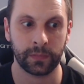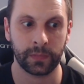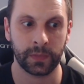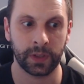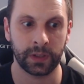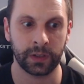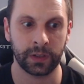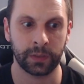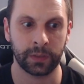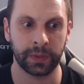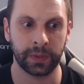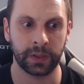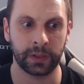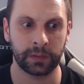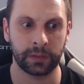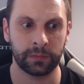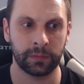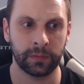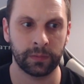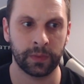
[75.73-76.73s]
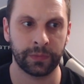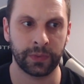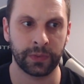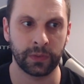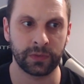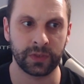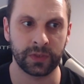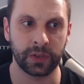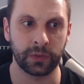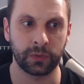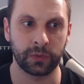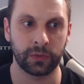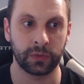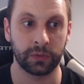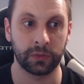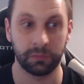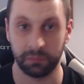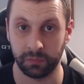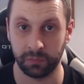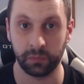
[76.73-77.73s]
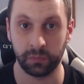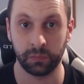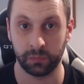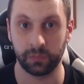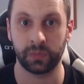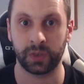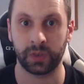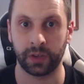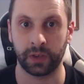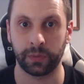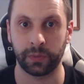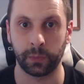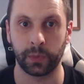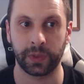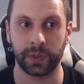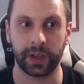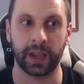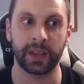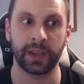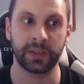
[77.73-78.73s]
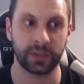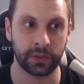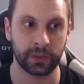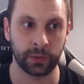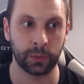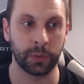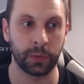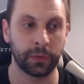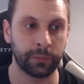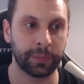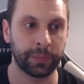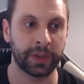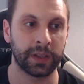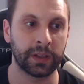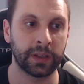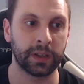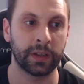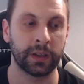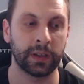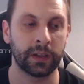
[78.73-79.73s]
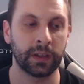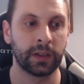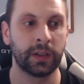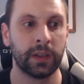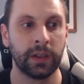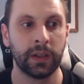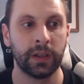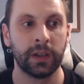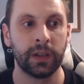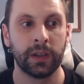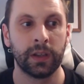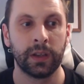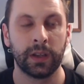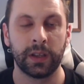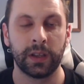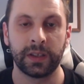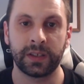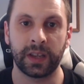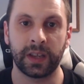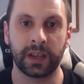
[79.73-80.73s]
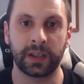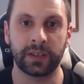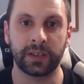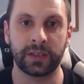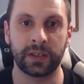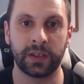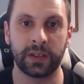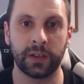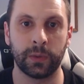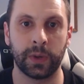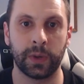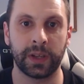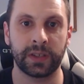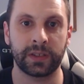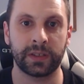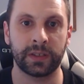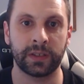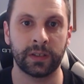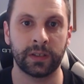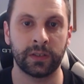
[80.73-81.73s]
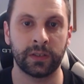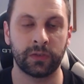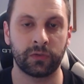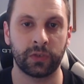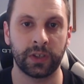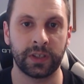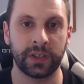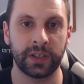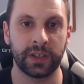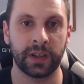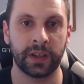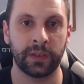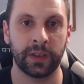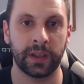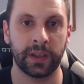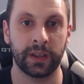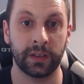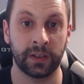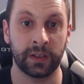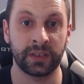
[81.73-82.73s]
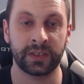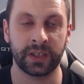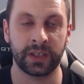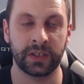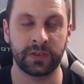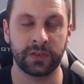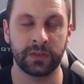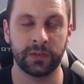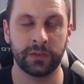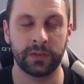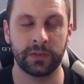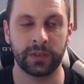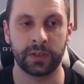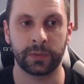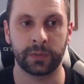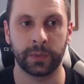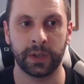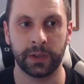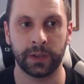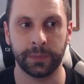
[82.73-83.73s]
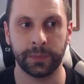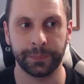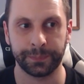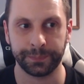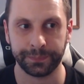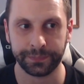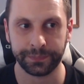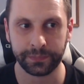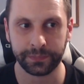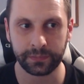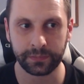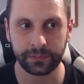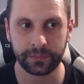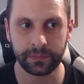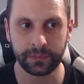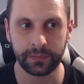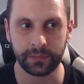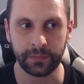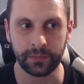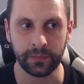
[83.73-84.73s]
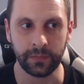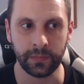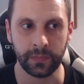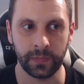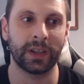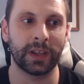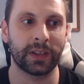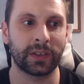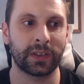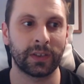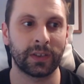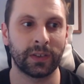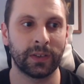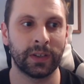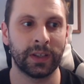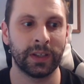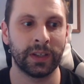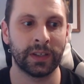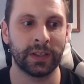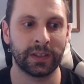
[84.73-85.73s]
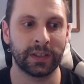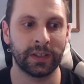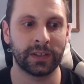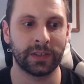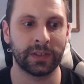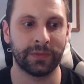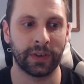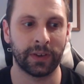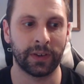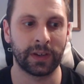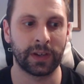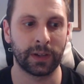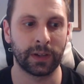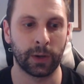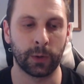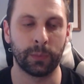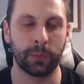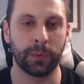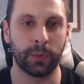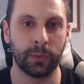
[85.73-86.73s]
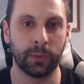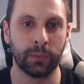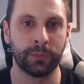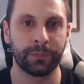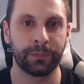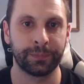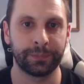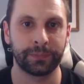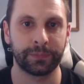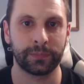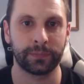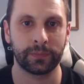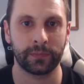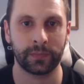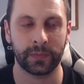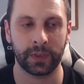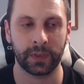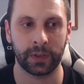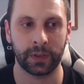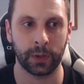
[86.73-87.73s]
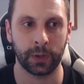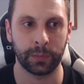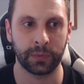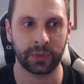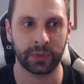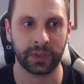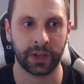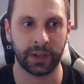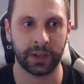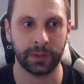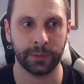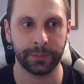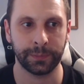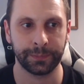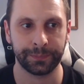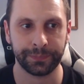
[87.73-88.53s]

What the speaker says: There's been a few children suffering with cancer who have been taken to the US and treated out there at St. Jude's as well. Yeah, so it's a very global scale.